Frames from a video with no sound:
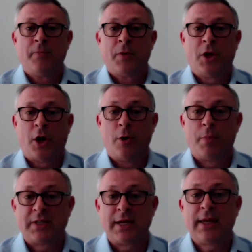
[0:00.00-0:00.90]
you know,
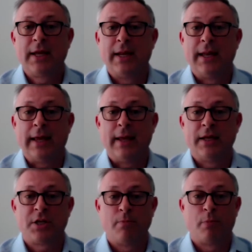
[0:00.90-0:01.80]
particularly,
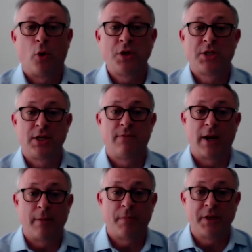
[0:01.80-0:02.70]
it's important to
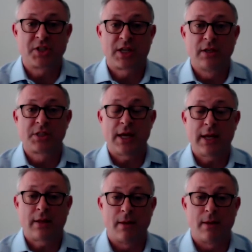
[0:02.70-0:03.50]
develop the skill set,